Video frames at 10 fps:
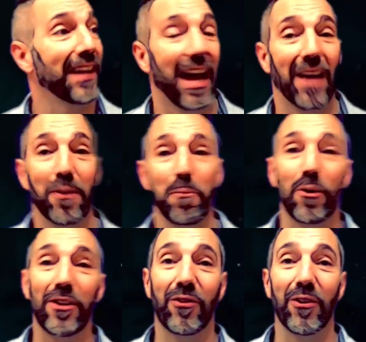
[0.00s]
As I'm
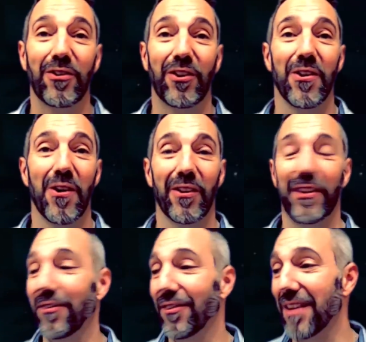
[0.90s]
researching all
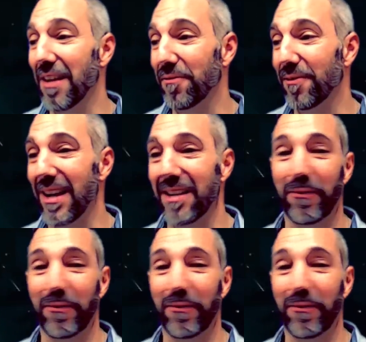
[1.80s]
this stuff, right,